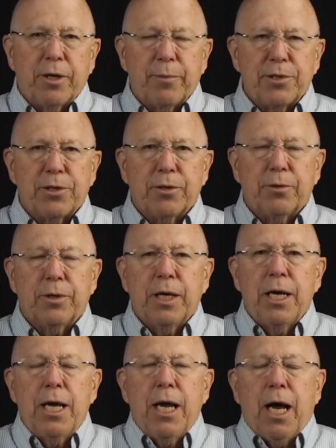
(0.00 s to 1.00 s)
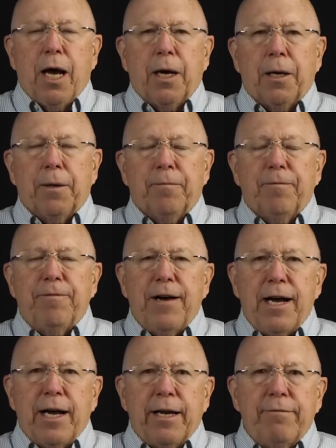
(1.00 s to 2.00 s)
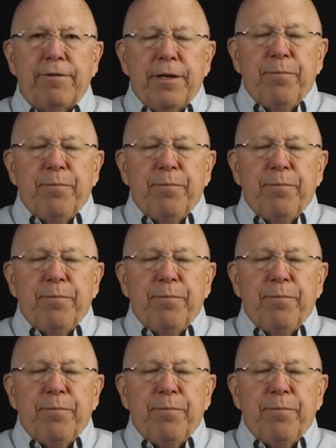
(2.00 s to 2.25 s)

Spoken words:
episode 5.